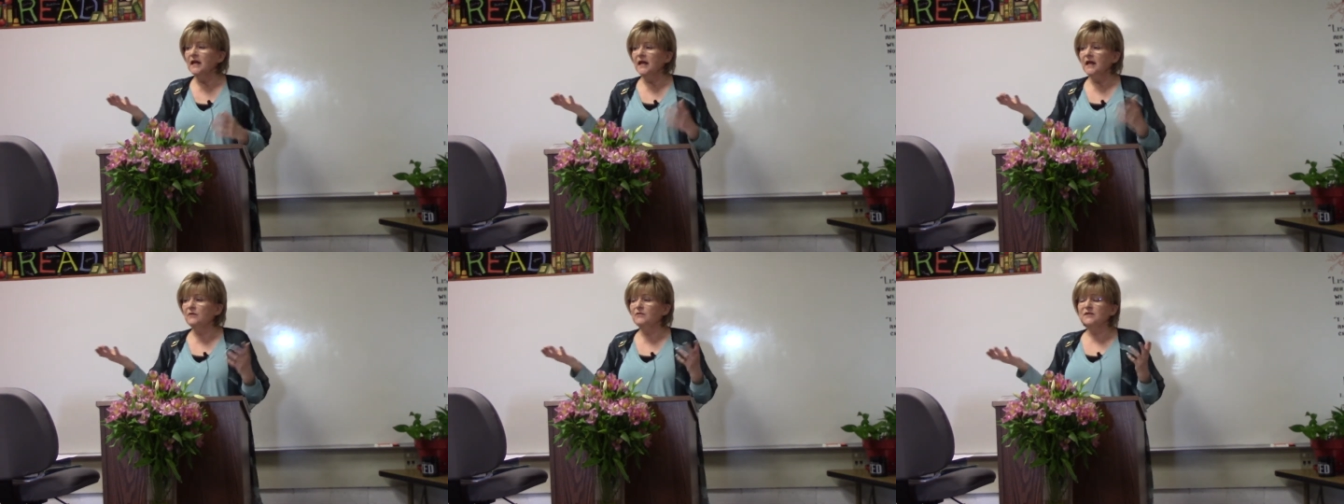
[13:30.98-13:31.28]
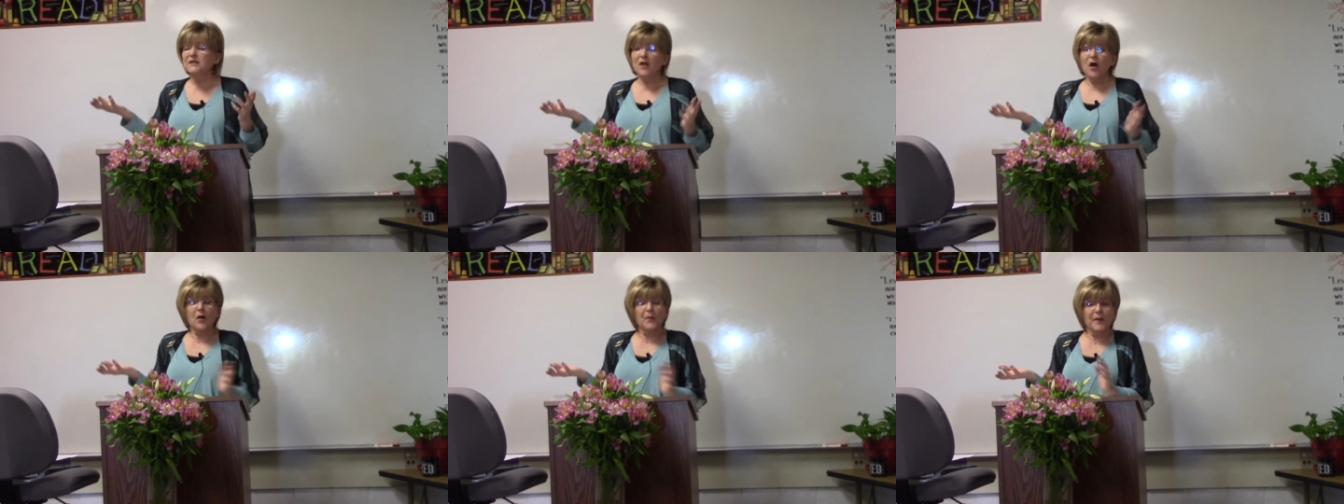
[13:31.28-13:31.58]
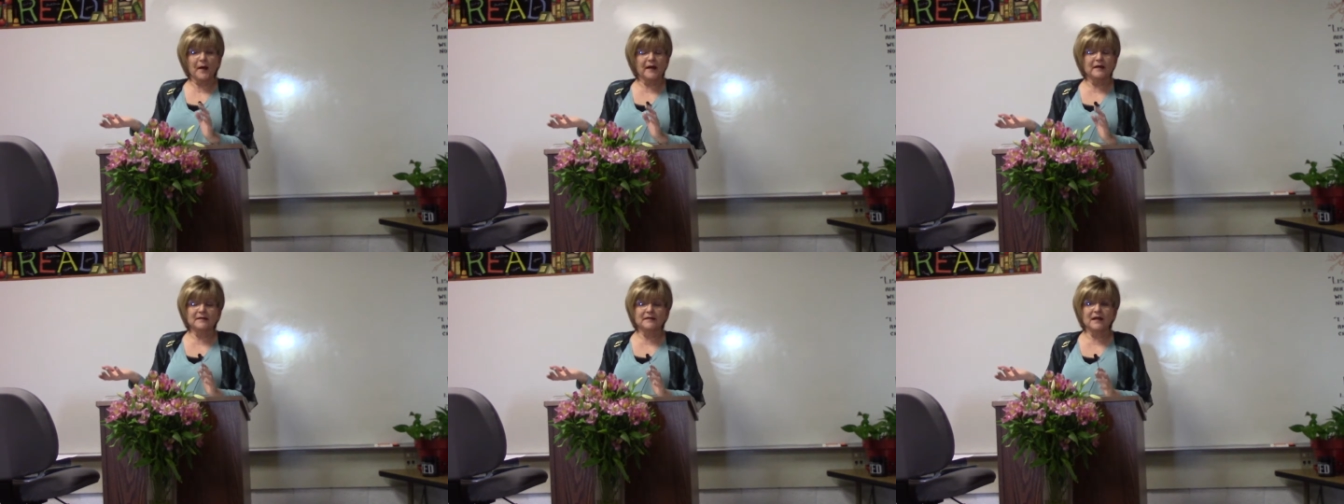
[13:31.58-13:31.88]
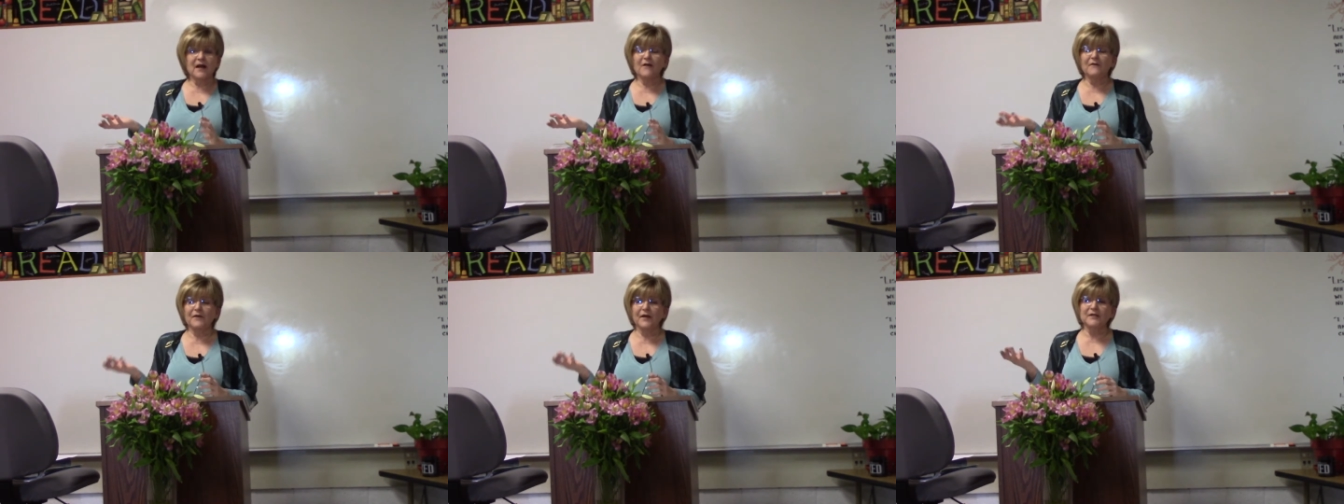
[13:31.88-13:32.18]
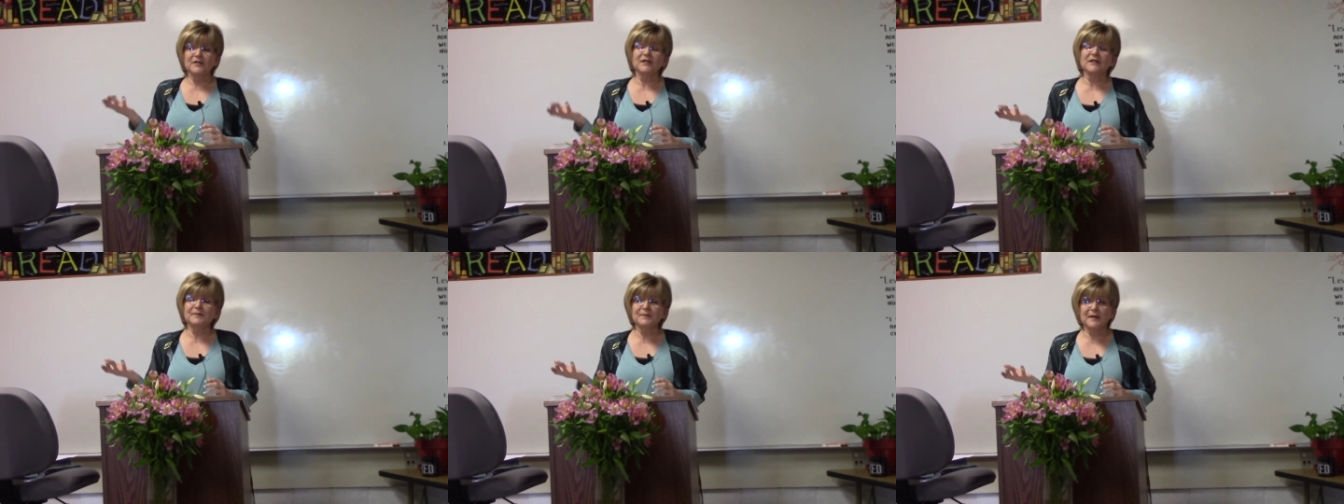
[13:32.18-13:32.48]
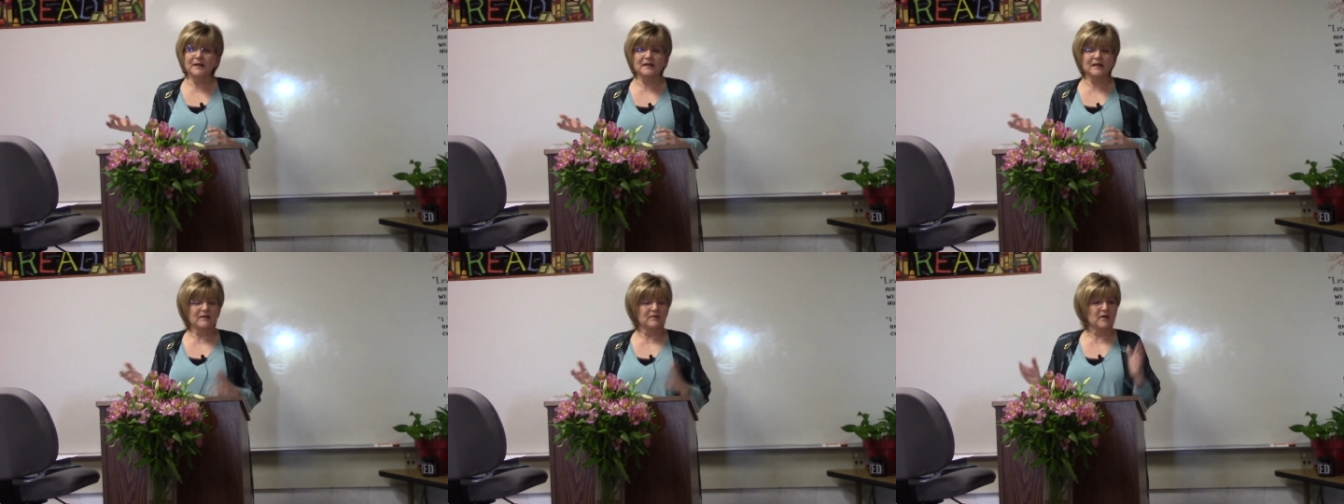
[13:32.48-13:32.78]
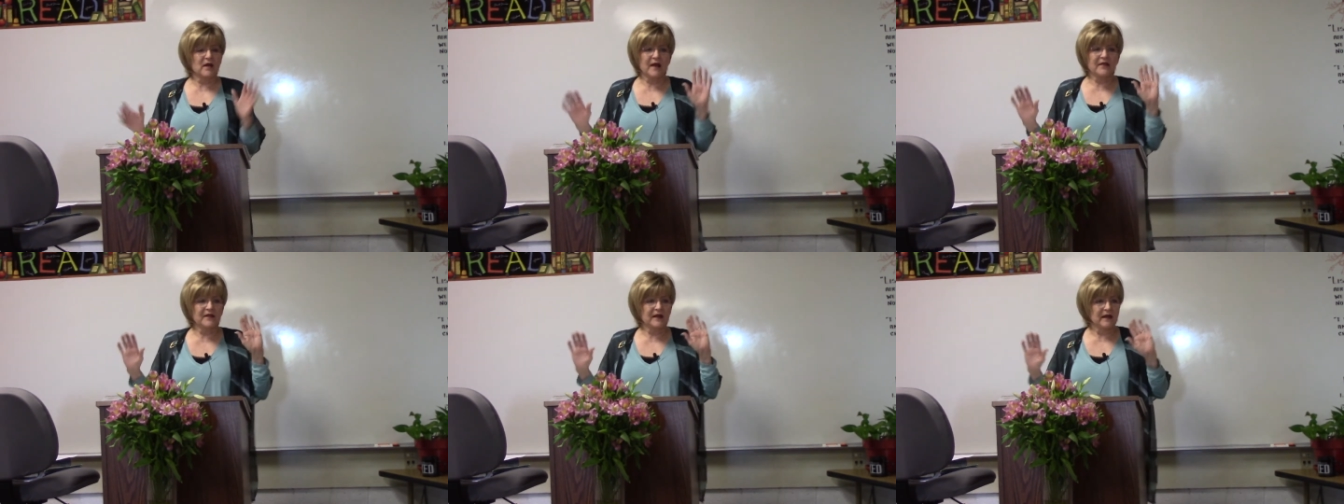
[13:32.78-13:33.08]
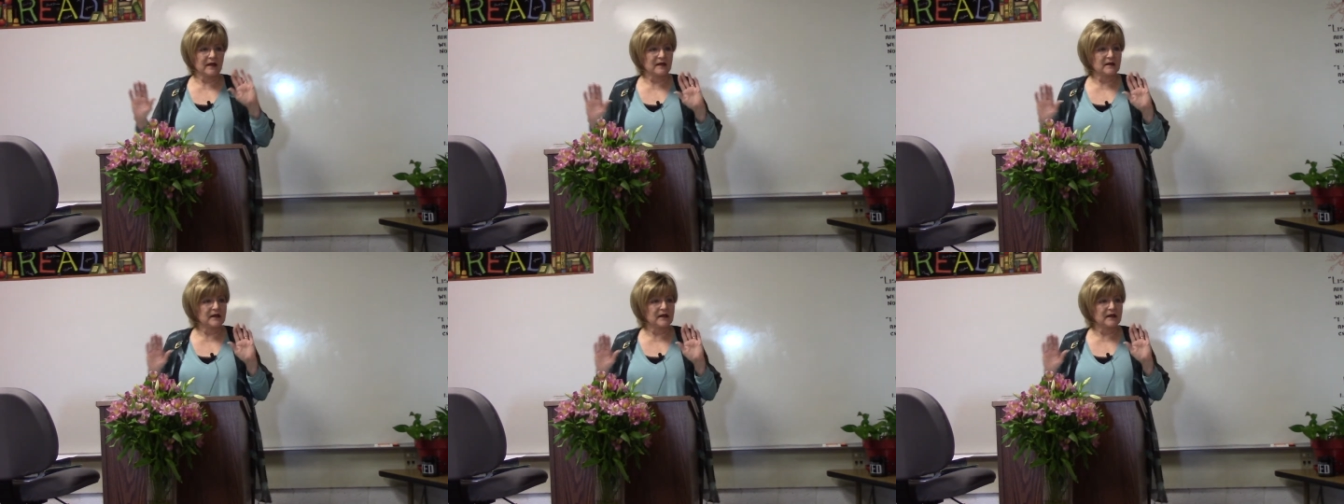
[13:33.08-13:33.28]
it was all by itself. I just picked up nothing.